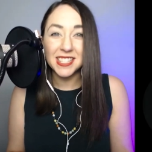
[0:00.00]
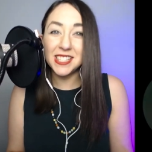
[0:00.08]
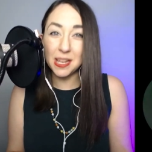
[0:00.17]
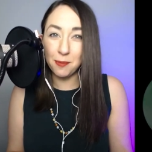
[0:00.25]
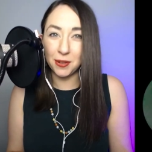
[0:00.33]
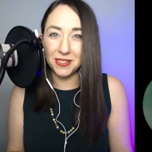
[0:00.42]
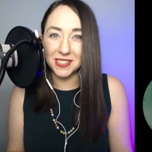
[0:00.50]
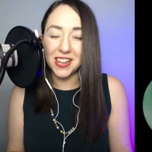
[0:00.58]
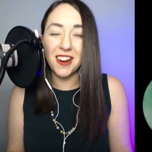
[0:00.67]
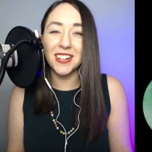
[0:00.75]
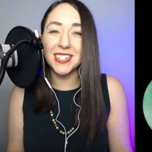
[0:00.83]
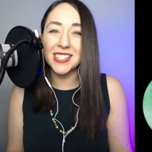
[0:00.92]
Symbols
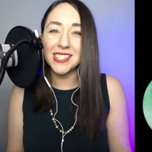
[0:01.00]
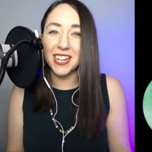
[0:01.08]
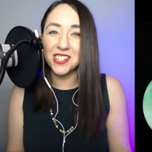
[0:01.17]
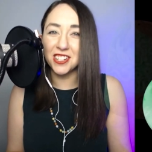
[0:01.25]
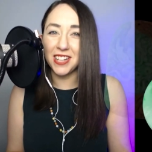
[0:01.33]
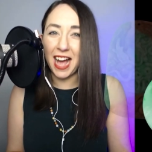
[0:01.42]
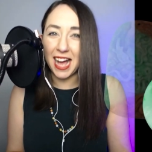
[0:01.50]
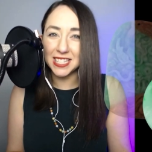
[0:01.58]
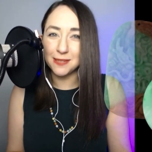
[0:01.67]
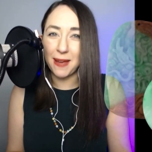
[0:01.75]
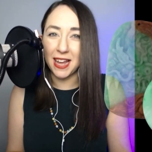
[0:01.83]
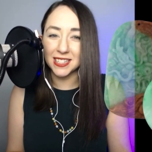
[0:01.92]
are an essential
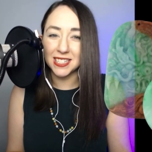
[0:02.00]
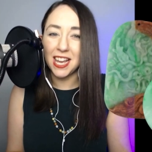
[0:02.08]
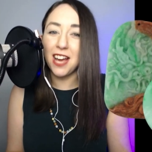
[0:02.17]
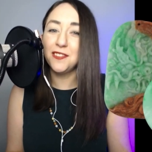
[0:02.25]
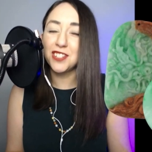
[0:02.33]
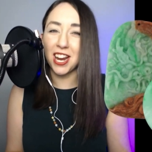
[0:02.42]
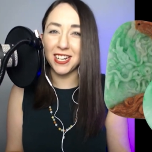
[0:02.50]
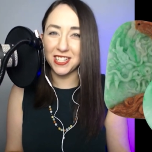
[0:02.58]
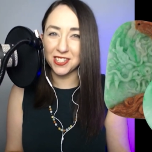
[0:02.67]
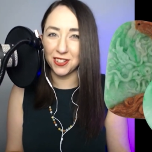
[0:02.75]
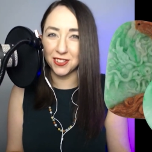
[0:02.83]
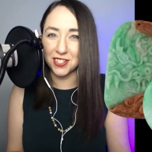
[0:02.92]
aspect of
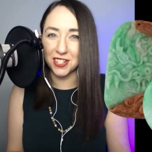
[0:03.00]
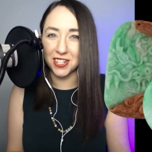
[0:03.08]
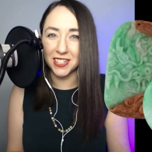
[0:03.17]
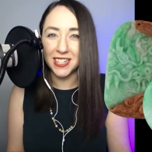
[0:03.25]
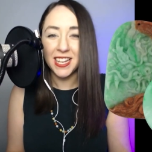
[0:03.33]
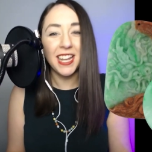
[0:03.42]
Chinese culture,